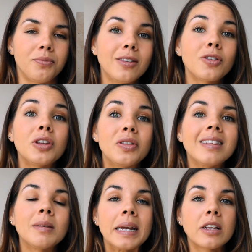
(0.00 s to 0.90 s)
And so
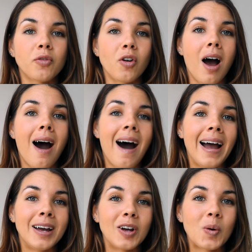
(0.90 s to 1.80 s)
this makes for a
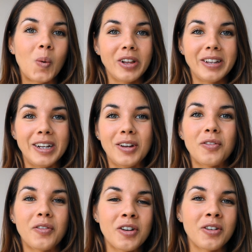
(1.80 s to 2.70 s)
higher quality
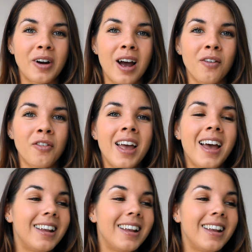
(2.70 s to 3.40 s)
photograph